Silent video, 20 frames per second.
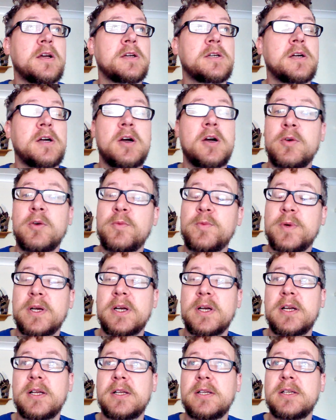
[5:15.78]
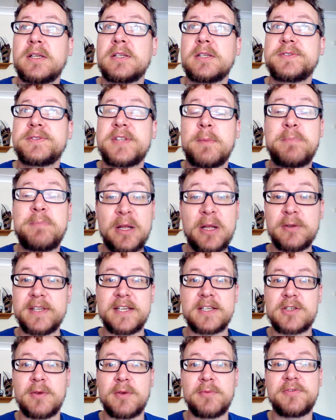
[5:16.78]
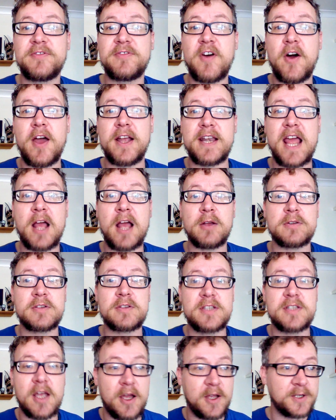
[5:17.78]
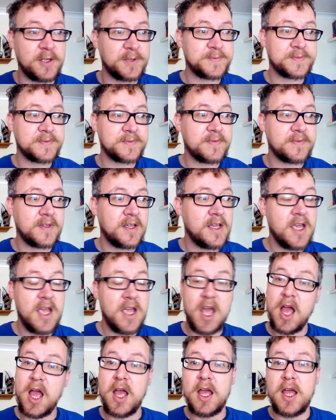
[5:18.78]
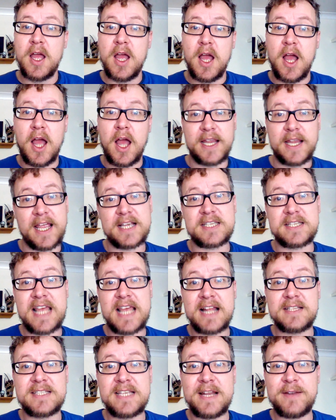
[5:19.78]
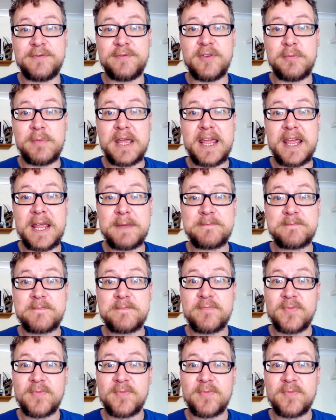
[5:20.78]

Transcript: oh, the building's on fire now, so I guess that's it for me.